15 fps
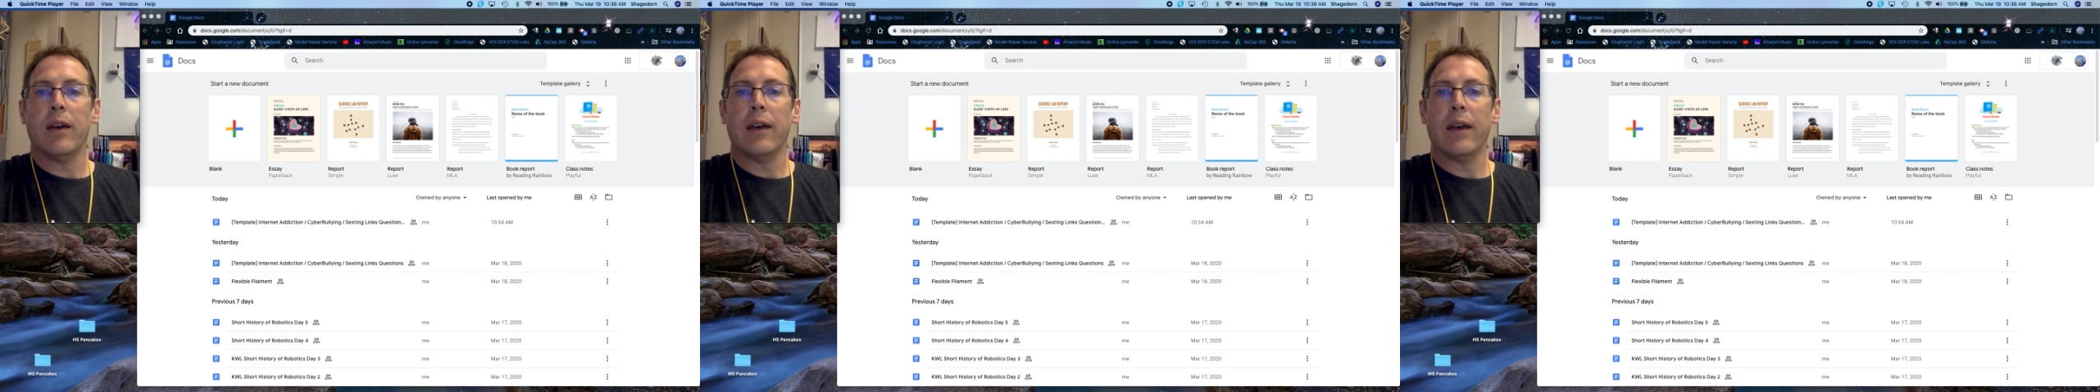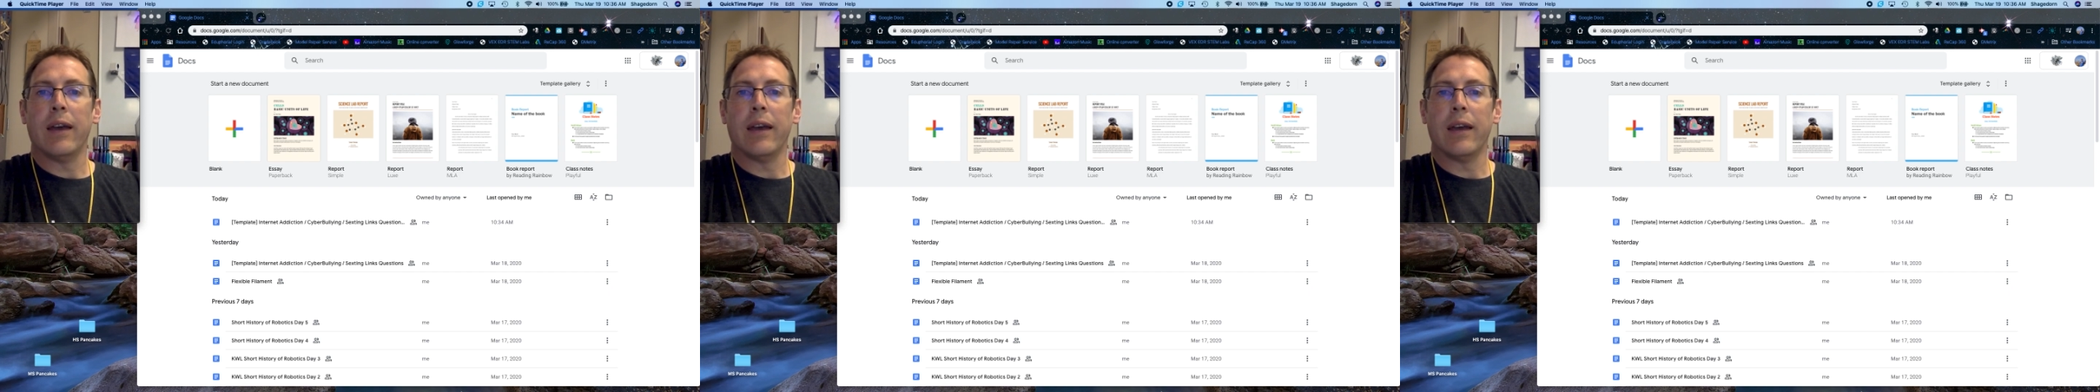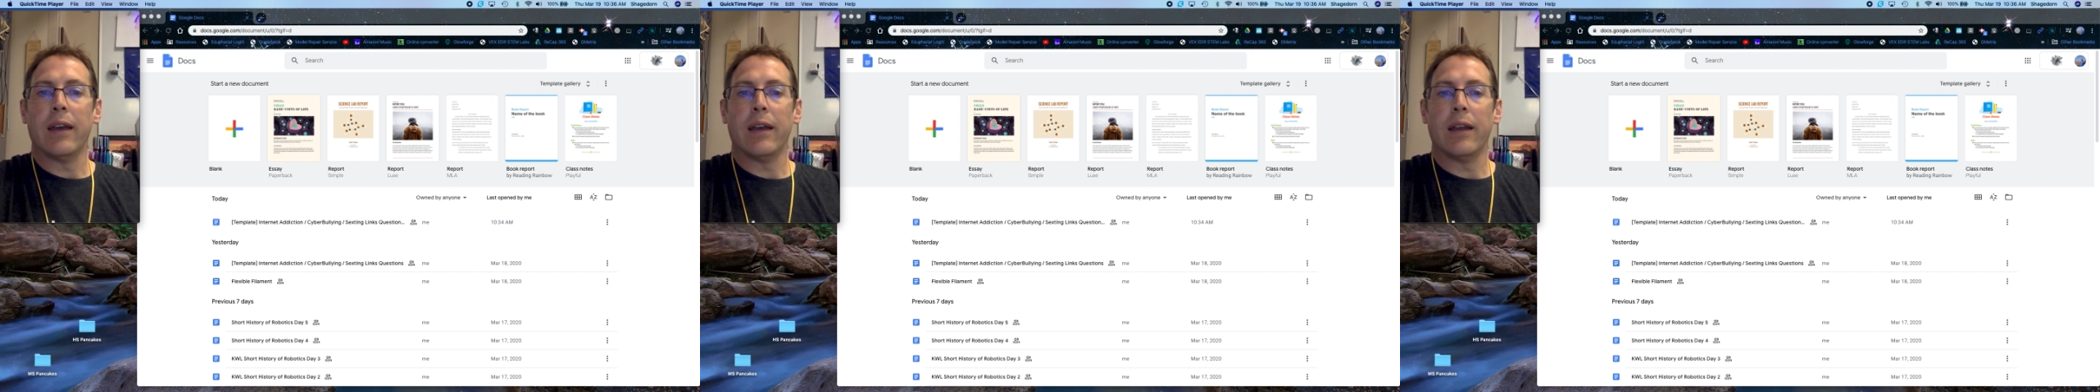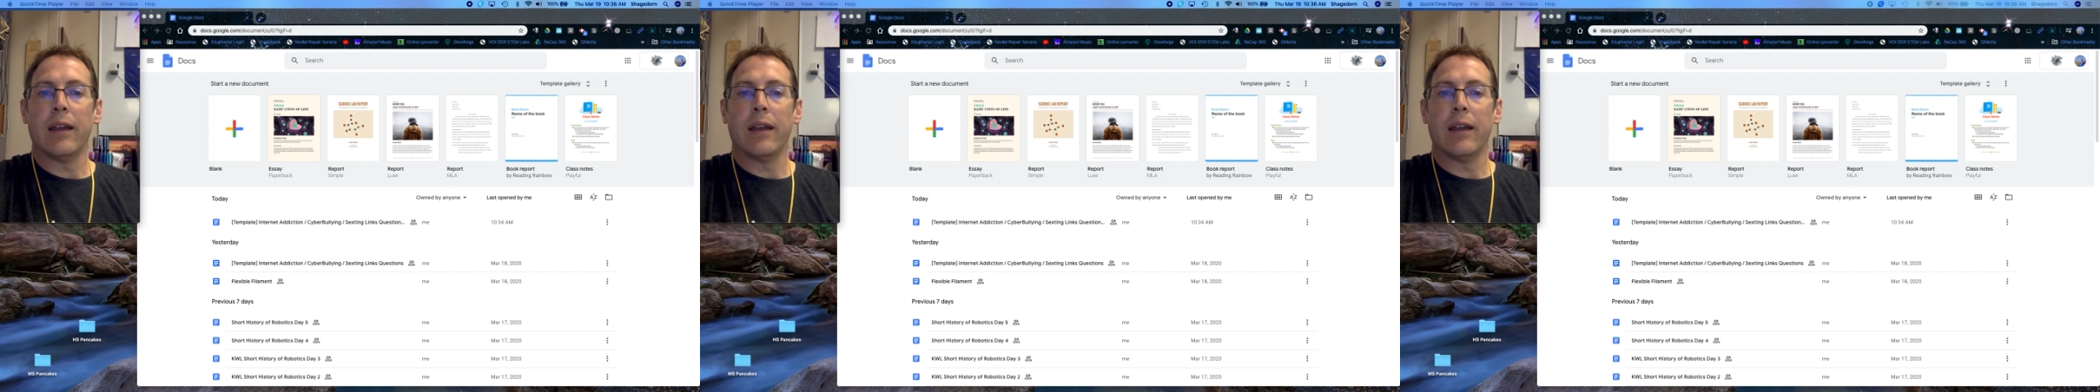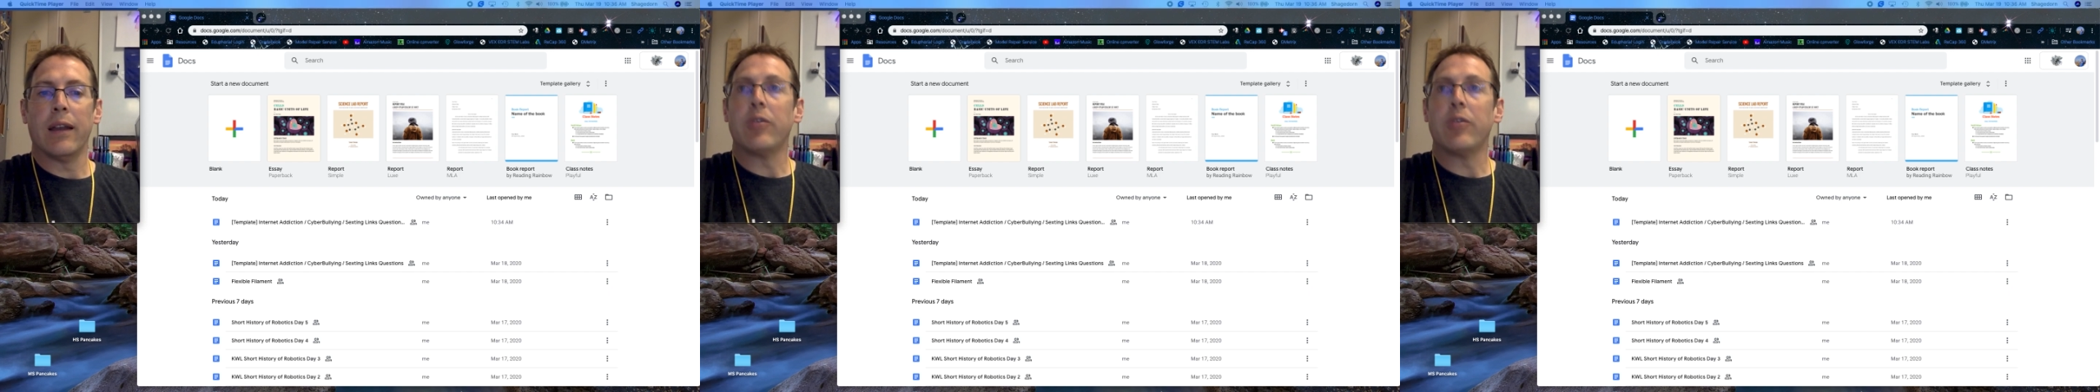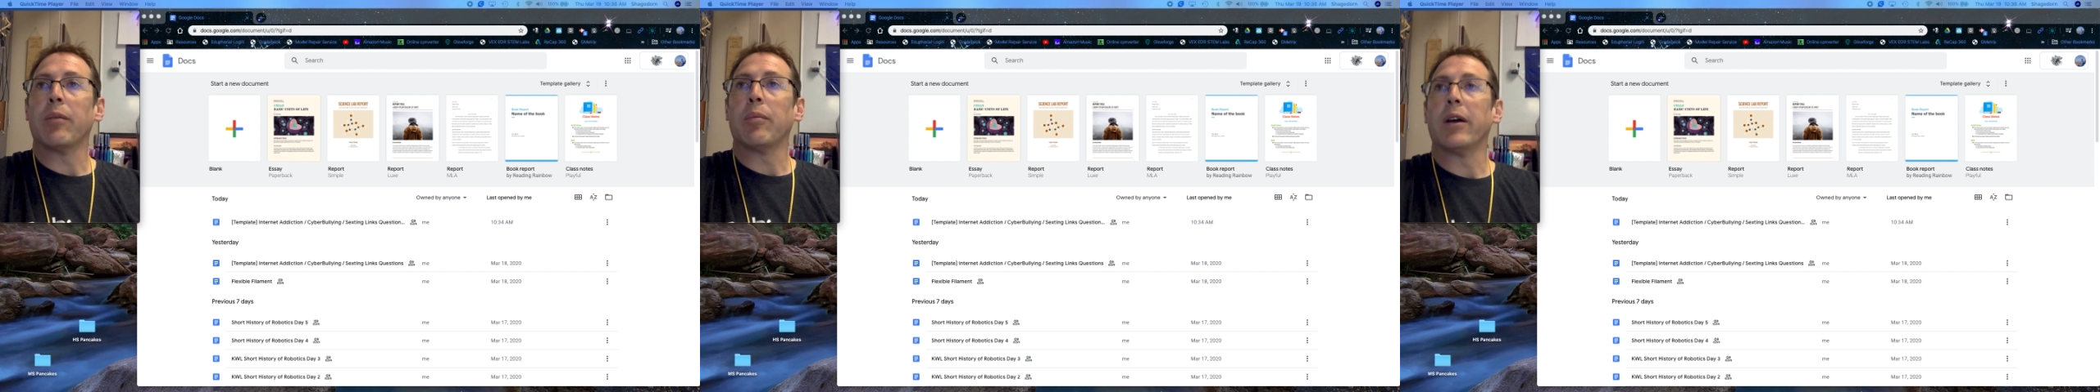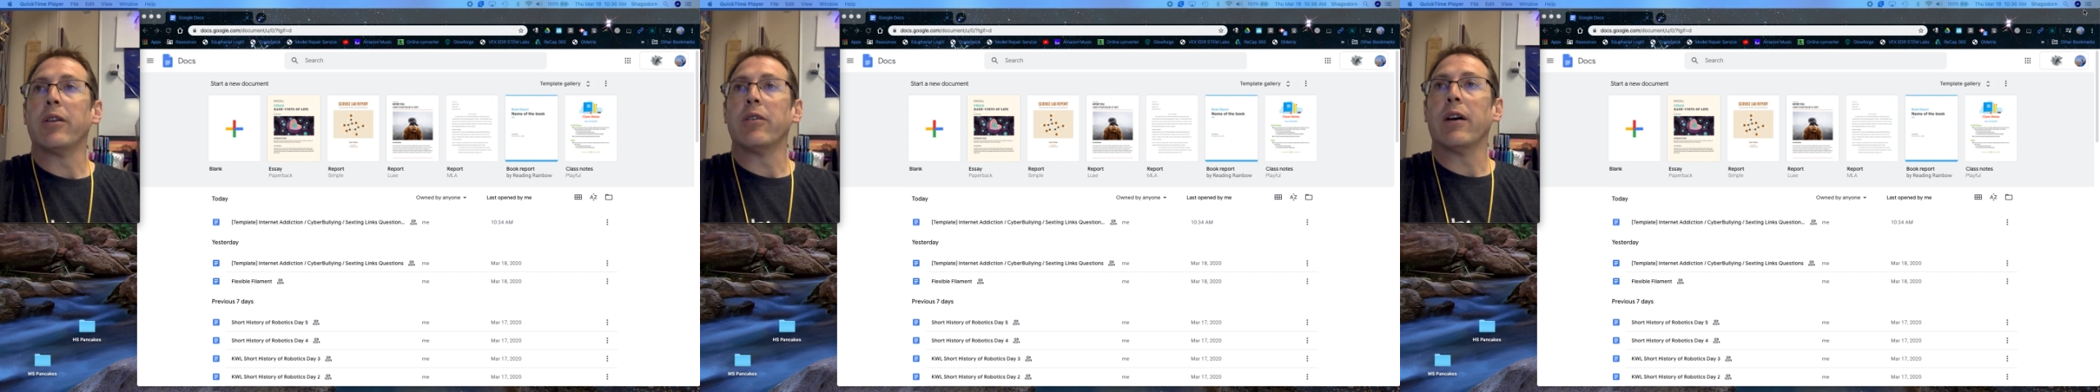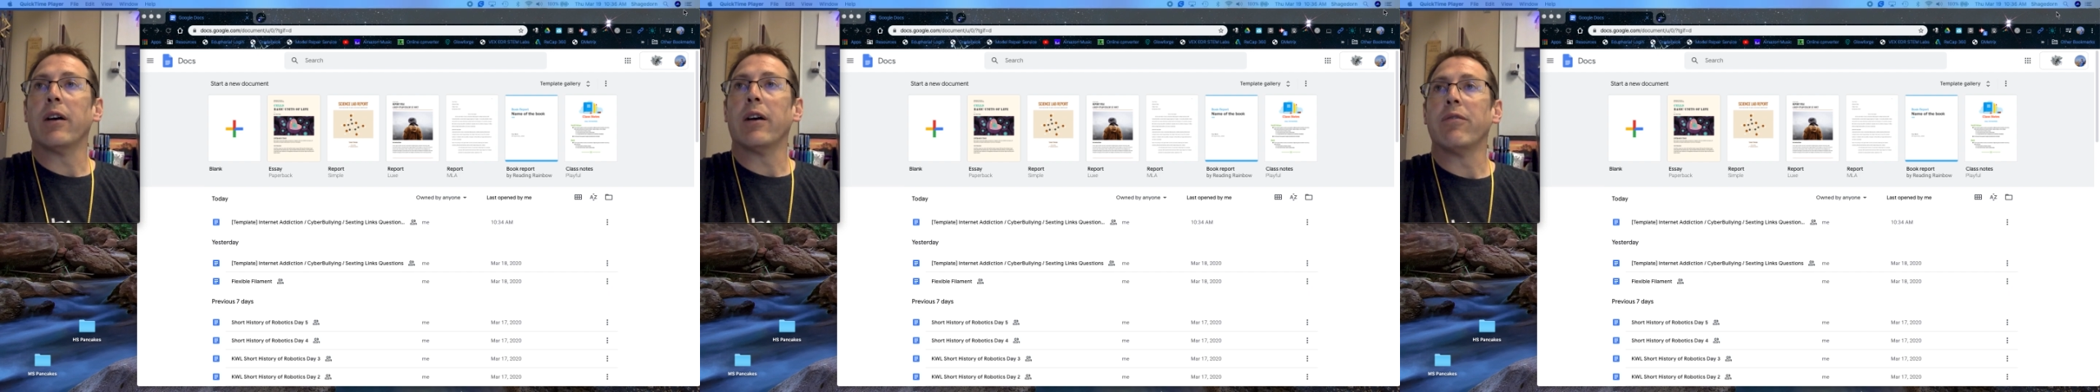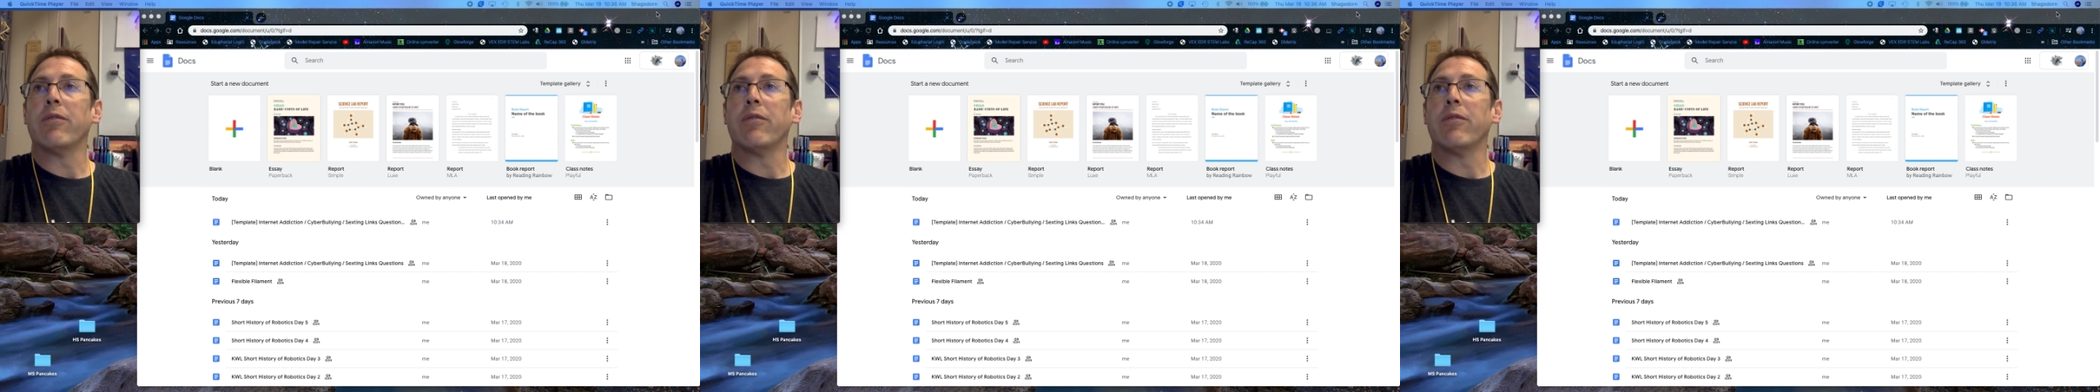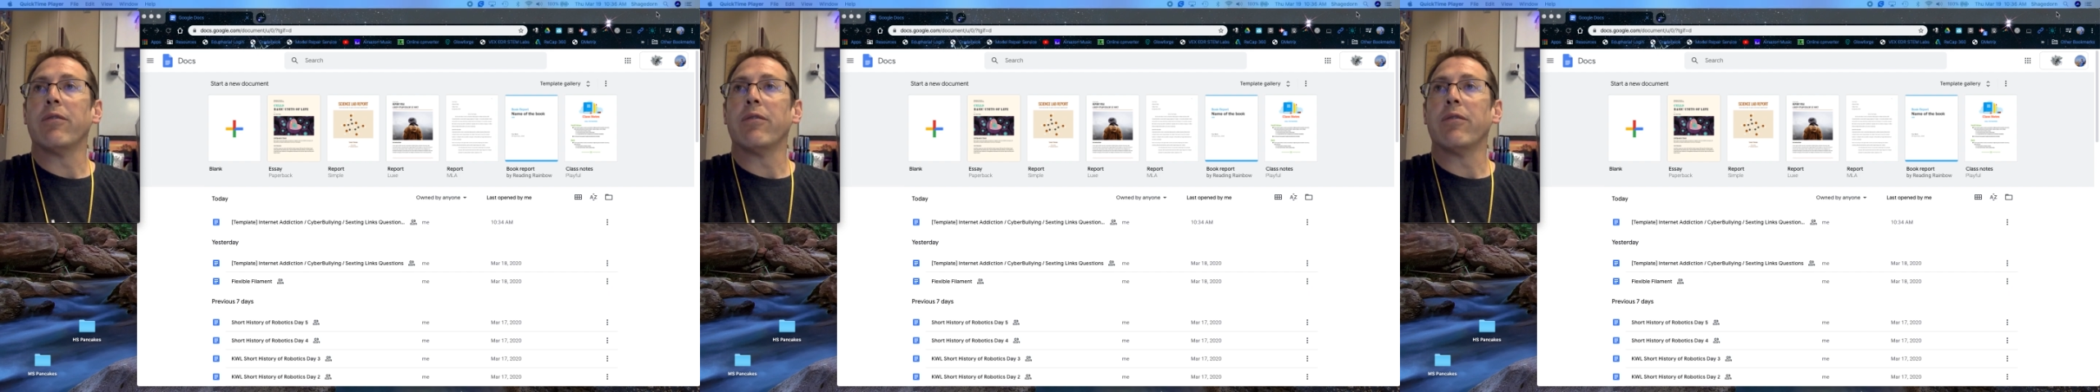and let me drag my drive
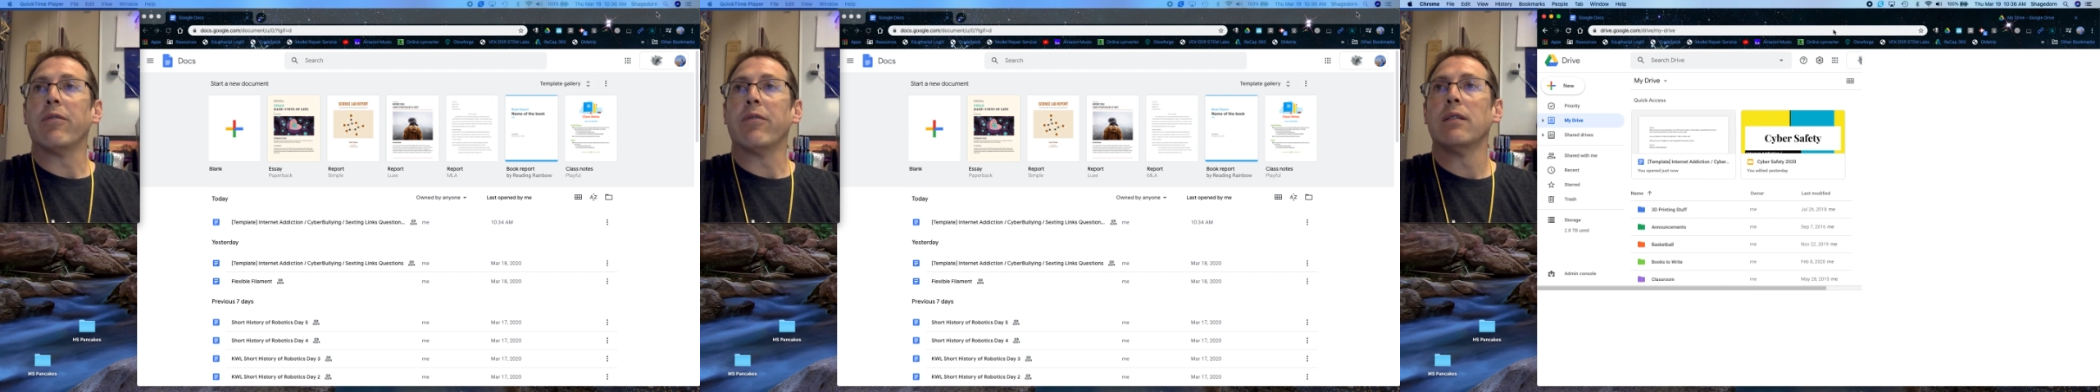over here.